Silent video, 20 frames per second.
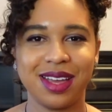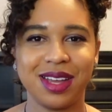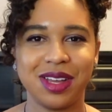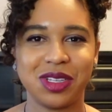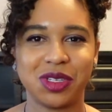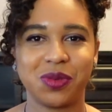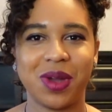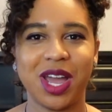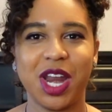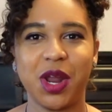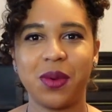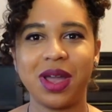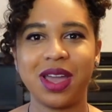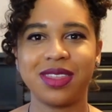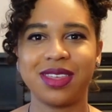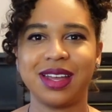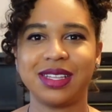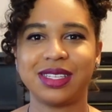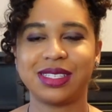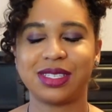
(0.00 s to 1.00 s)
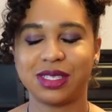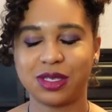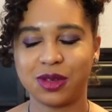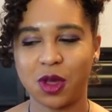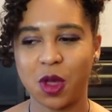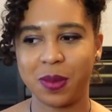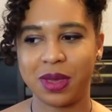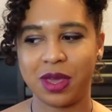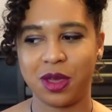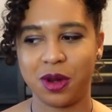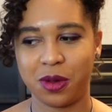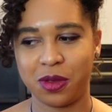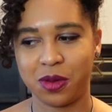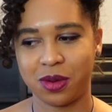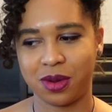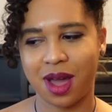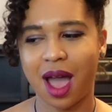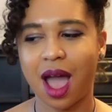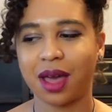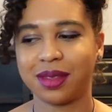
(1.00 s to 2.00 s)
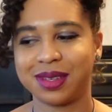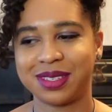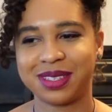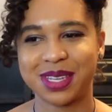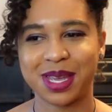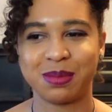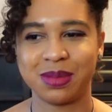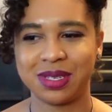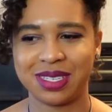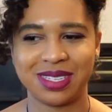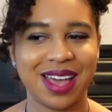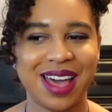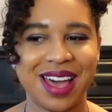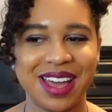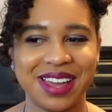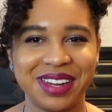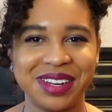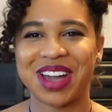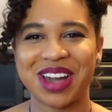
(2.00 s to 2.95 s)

So right away that told me, you know, they're not on the same side.